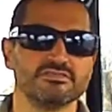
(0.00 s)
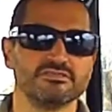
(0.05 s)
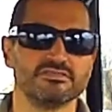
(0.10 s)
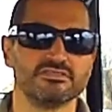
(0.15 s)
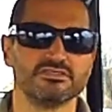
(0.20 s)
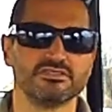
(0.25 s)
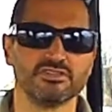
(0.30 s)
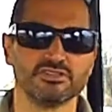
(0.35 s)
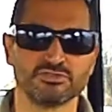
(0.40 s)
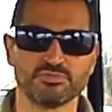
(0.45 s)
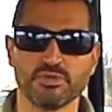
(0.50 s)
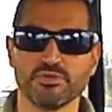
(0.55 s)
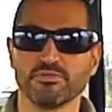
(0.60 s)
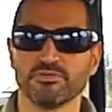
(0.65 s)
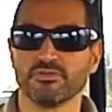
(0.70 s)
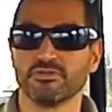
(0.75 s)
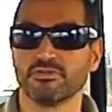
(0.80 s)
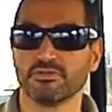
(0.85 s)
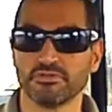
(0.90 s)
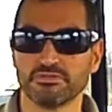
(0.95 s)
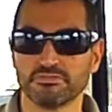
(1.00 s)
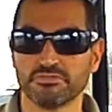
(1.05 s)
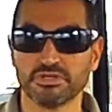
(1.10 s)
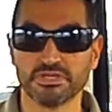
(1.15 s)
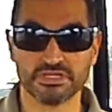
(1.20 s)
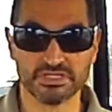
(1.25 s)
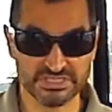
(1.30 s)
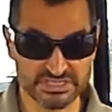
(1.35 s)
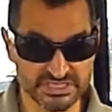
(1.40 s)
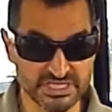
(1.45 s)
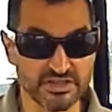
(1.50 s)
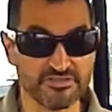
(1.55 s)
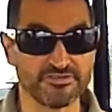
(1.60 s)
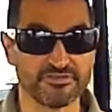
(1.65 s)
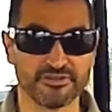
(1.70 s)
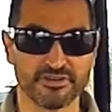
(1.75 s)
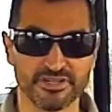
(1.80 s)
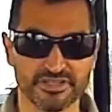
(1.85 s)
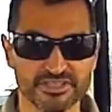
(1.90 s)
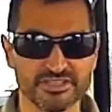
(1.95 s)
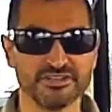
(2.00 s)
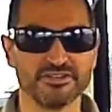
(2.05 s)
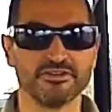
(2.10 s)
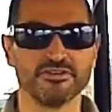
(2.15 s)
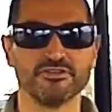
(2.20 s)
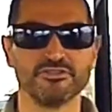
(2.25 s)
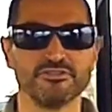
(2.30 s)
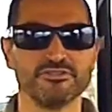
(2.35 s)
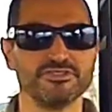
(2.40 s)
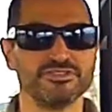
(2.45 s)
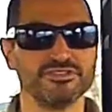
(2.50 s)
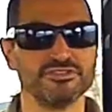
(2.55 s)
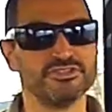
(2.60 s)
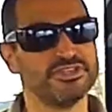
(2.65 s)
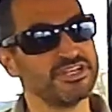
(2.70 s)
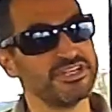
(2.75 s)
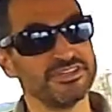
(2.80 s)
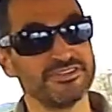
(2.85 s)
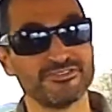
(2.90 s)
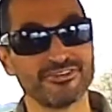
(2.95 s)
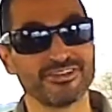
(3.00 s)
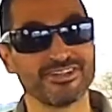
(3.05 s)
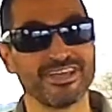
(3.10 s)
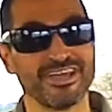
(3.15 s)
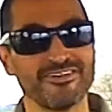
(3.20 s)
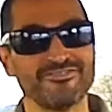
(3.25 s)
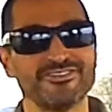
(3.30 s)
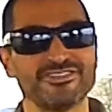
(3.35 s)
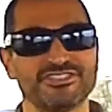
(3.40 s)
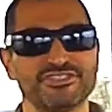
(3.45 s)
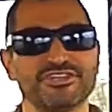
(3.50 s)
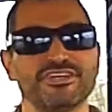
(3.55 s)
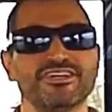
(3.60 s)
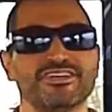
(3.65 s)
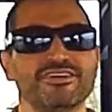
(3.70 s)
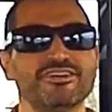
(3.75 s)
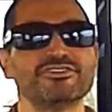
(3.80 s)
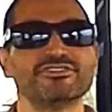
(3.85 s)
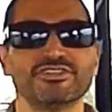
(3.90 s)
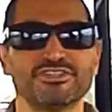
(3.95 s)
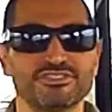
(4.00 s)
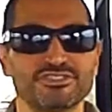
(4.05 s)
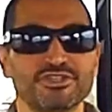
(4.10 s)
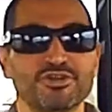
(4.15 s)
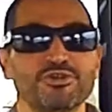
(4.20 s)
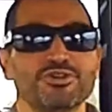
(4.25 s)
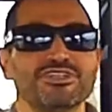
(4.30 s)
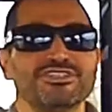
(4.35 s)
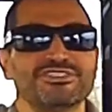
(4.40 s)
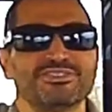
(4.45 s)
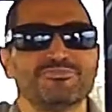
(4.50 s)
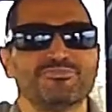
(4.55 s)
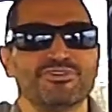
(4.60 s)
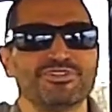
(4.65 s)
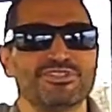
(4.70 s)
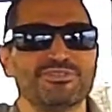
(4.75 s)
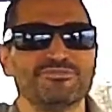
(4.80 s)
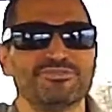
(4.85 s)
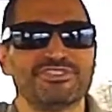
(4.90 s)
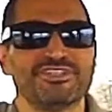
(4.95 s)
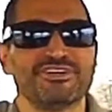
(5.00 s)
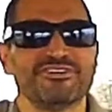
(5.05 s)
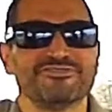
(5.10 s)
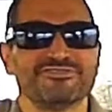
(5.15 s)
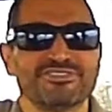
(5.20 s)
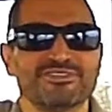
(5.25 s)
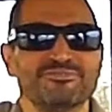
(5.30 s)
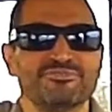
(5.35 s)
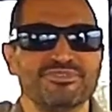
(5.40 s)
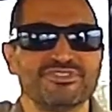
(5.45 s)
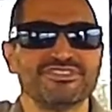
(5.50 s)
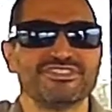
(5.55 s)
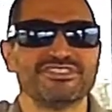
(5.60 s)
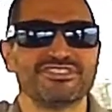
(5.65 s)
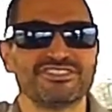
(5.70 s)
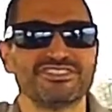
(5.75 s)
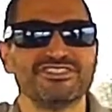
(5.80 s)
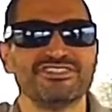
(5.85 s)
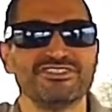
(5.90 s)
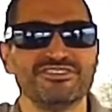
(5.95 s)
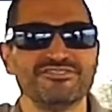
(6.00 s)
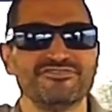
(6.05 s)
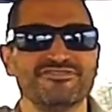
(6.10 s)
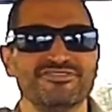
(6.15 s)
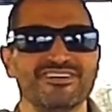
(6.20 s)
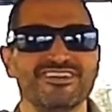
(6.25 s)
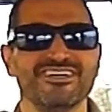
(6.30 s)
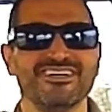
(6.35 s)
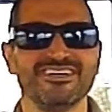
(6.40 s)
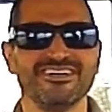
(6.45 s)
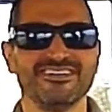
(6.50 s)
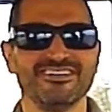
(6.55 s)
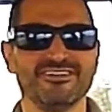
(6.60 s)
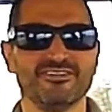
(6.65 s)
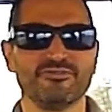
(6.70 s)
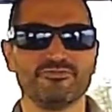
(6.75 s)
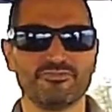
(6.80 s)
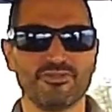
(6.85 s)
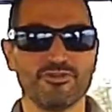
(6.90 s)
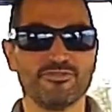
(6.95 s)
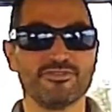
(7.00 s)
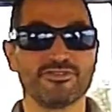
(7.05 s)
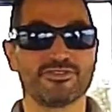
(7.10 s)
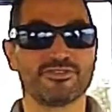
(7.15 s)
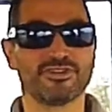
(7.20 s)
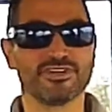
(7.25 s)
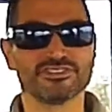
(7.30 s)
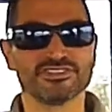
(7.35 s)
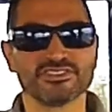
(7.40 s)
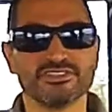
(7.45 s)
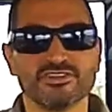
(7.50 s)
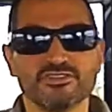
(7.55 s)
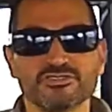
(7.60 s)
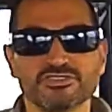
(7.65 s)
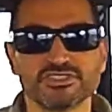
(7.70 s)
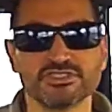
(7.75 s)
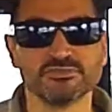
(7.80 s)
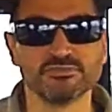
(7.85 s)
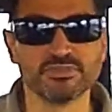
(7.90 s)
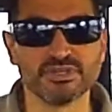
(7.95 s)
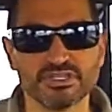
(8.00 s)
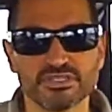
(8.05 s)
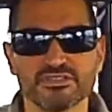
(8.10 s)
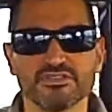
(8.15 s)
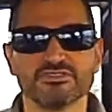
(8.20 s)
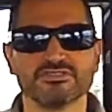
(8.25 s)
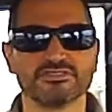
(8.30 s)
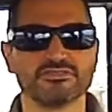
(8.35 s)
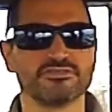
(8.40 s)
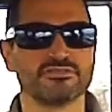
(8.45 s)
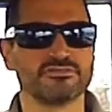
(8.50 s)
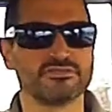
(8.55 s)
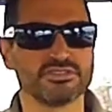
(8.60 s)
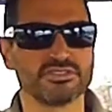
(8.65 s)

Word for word: and right. those people who are really suffering. You know, yeah. who, didn't really have a chance a choice to put themselves in a position of you know rowing across an ocean, but those who are